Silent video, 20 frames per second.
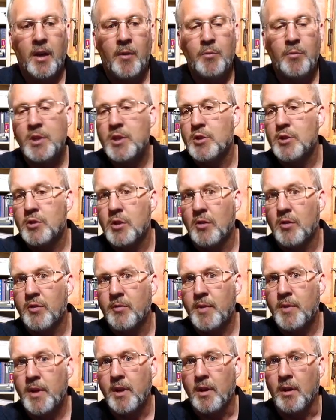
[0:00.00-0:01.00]
we just go
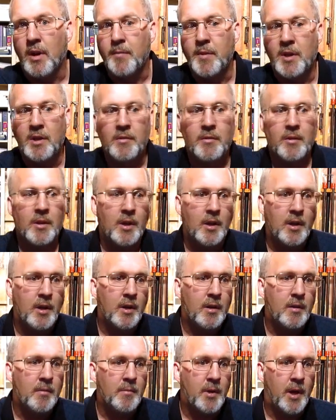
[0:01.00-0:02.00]
from there. I mean,
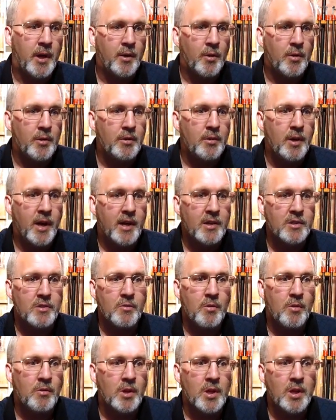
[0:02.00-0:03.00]
I know you guys
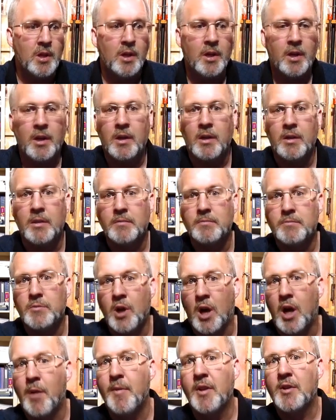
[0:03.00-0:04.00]
are only a
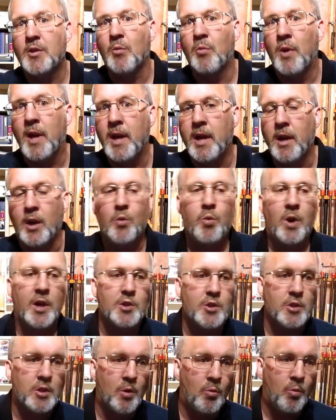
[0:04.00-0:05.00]
comment away, a
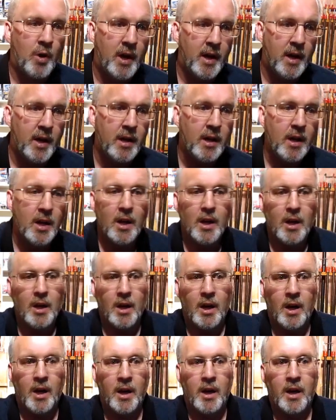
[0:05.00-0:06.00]
question away.
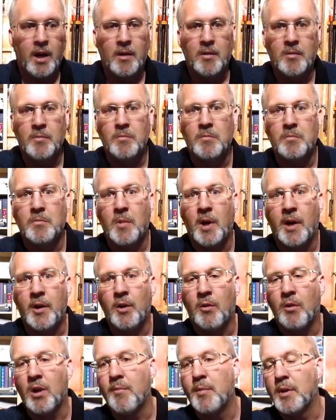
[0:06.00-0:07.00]
I
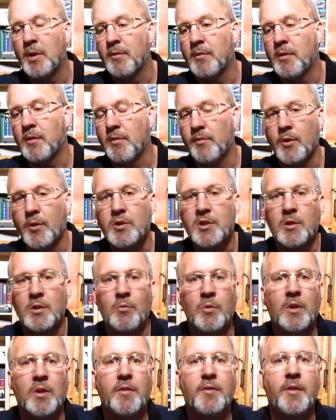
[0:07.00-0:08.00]
know I've been
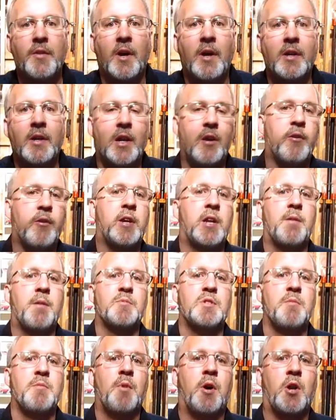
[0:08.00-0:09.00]
conversing with Gary at
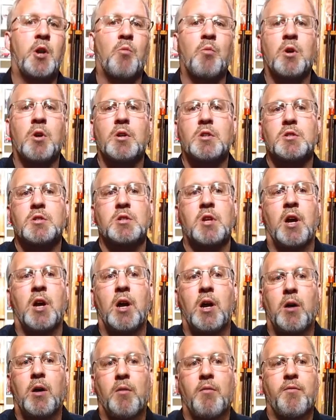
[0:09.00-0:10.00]
MC Model Works
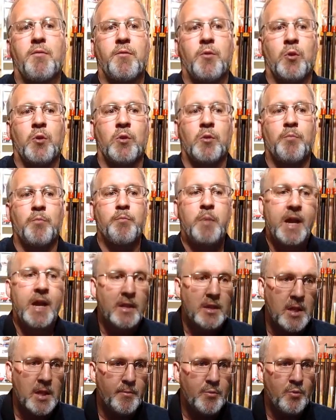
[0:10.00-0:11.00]
for
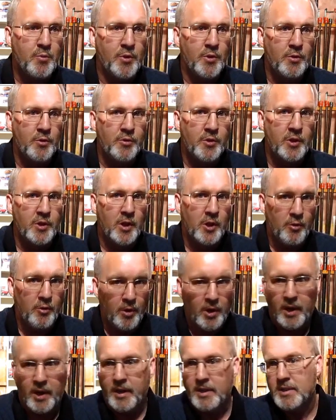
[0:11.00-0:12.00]
paint tips with using the
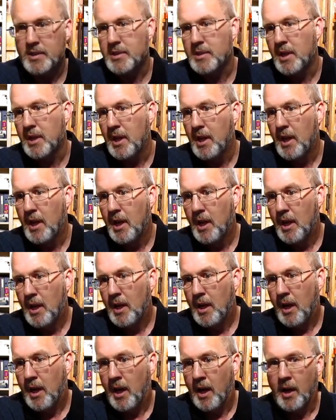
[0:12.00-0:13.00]
acrylics.
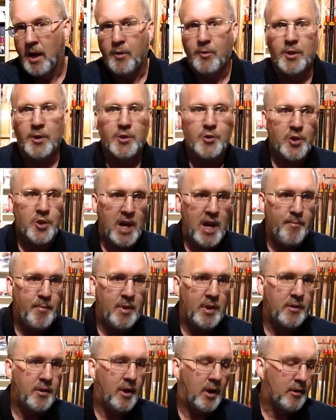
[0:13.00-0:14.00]
Chris
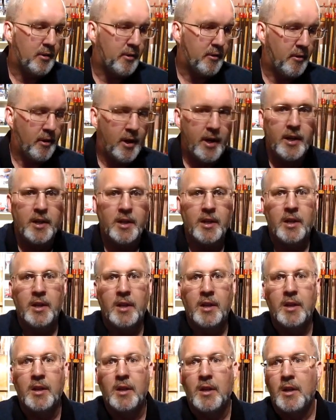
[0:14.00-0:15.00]
Chapman, Dr.
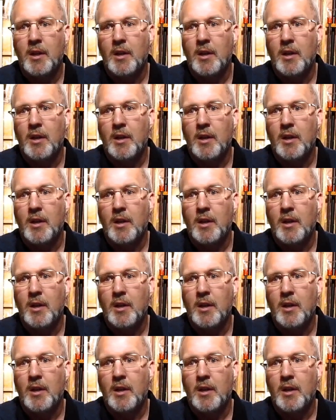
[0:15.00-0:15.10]
Cranky,